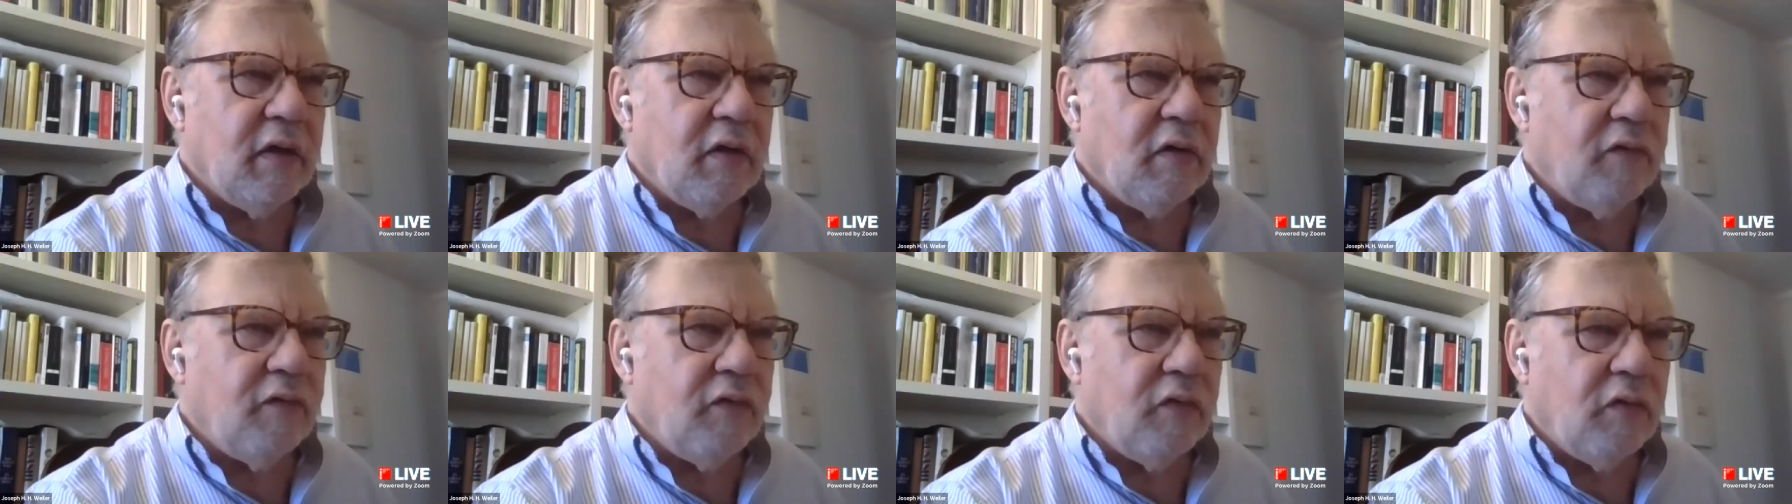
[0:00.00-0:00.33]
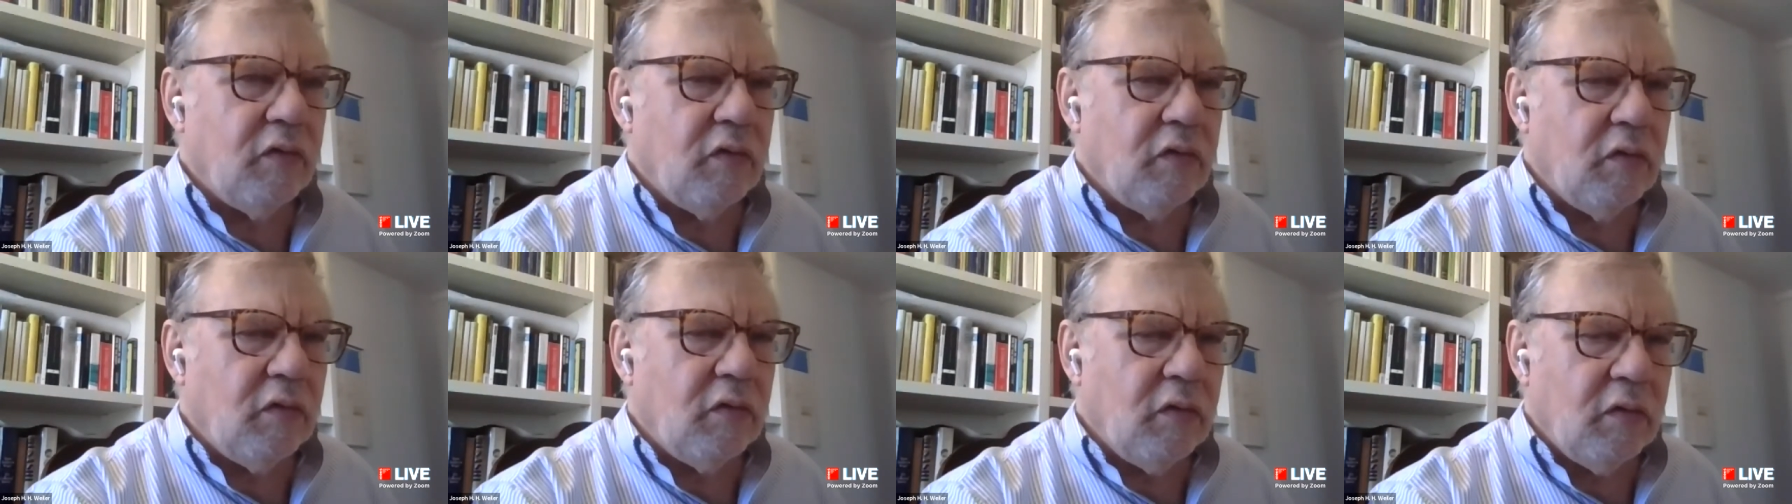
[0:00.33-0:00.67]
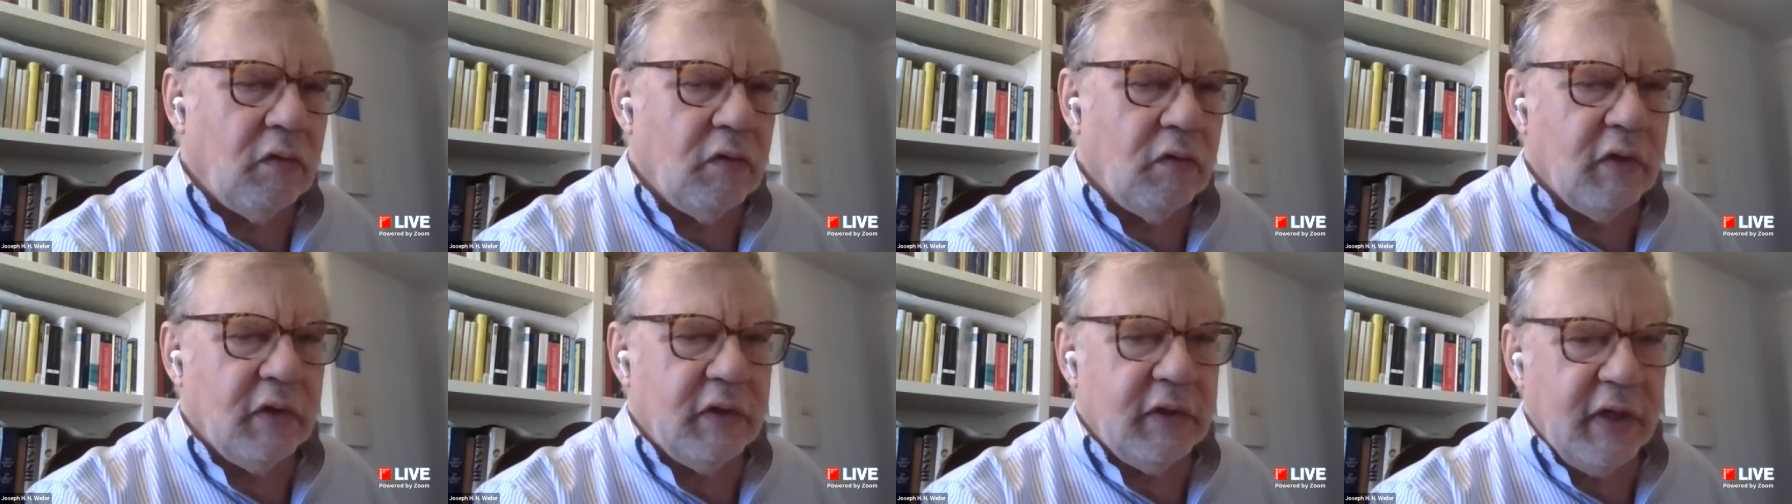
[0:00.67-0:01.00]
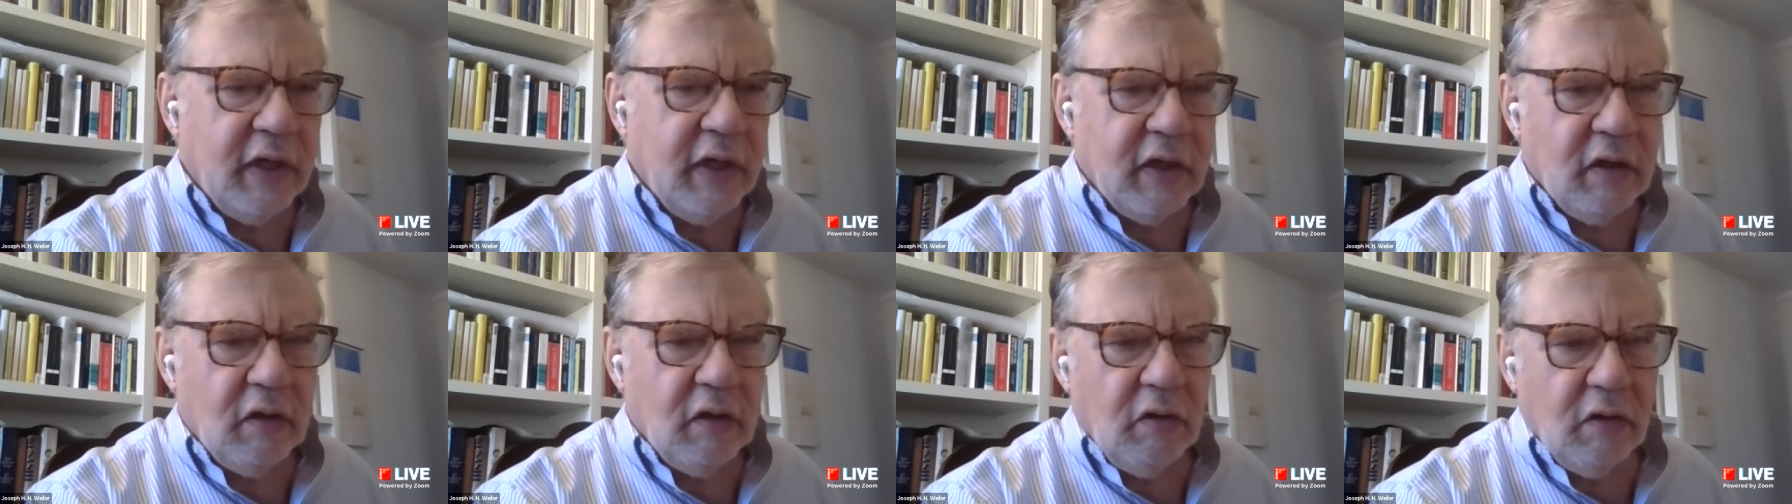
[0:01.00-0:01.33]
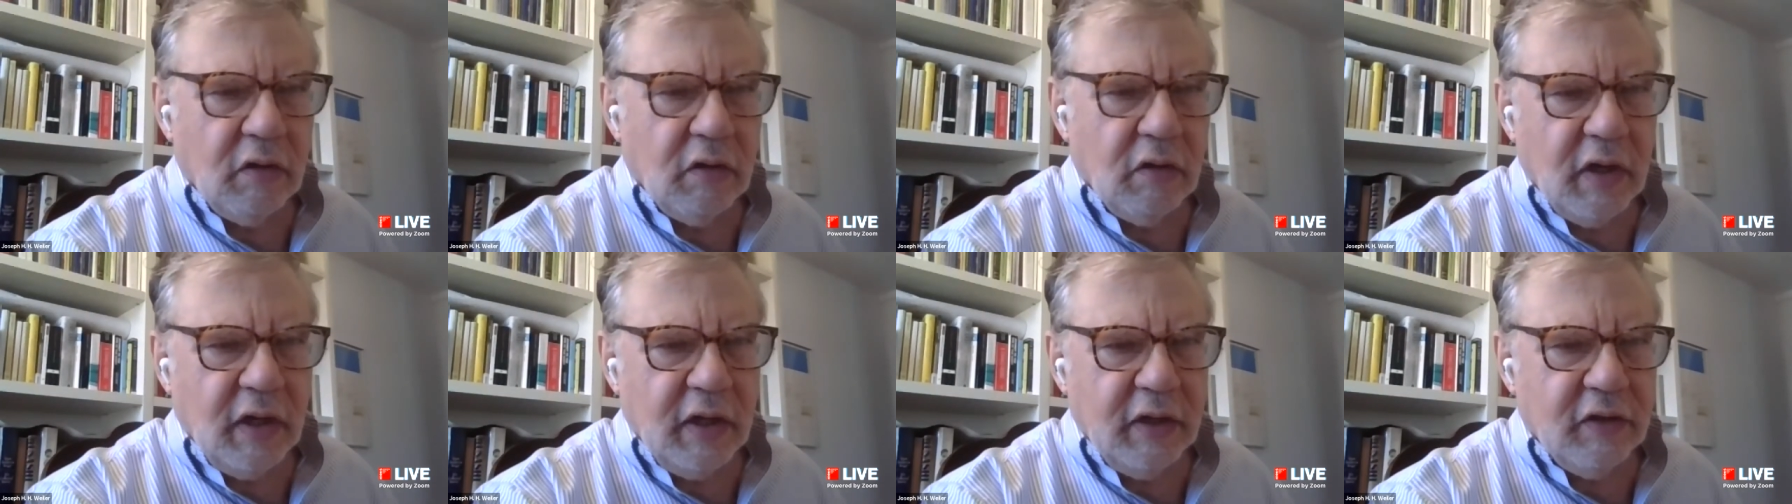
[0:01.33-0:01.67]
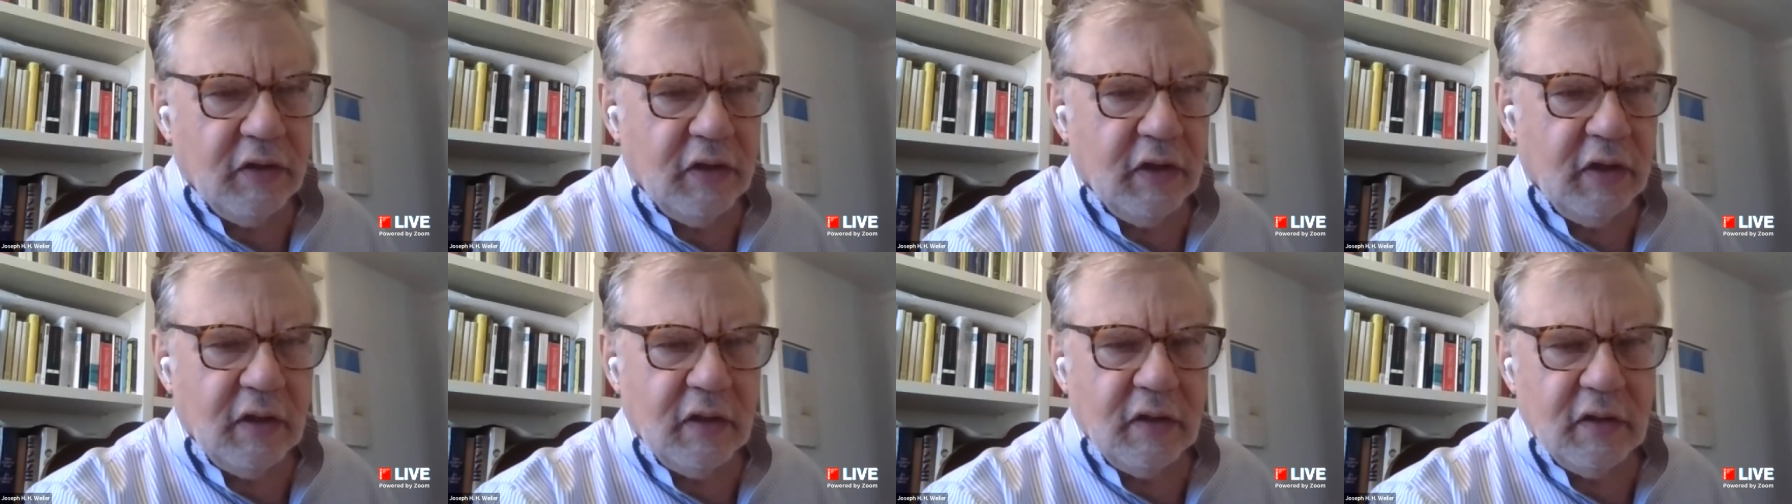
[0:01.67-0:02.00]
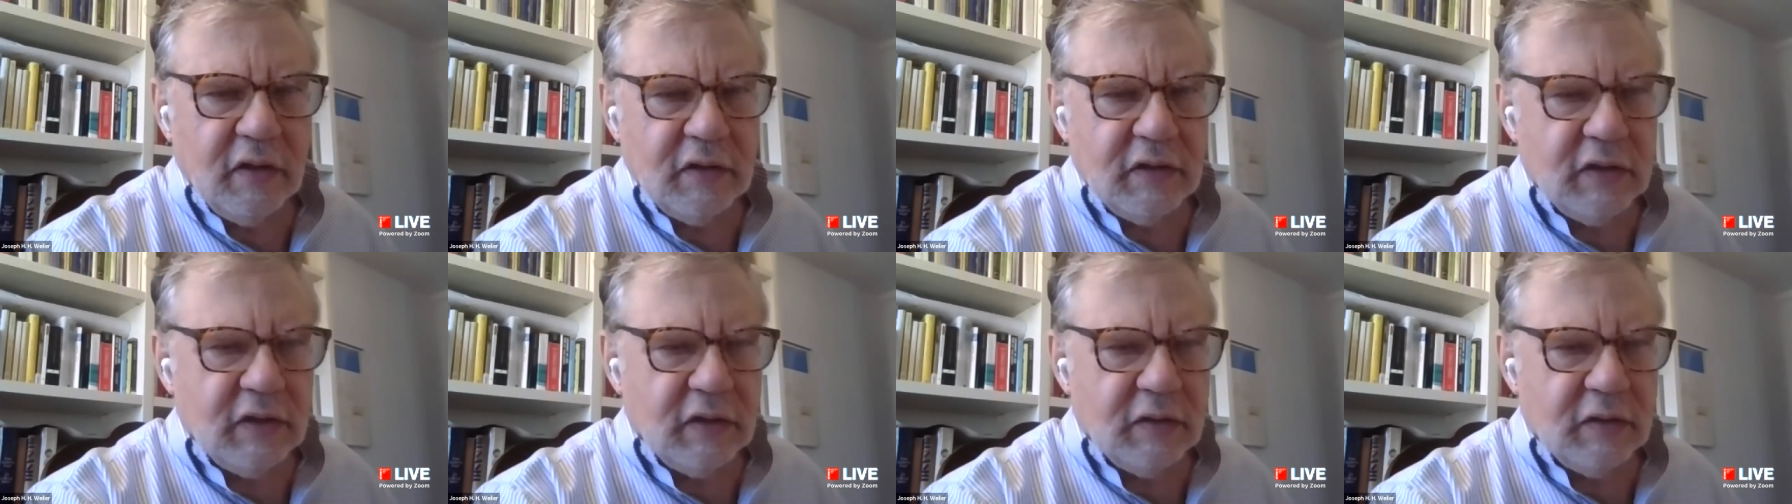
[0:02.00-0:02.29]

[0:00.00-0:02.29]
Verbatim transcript: of all the Decalogue, I think this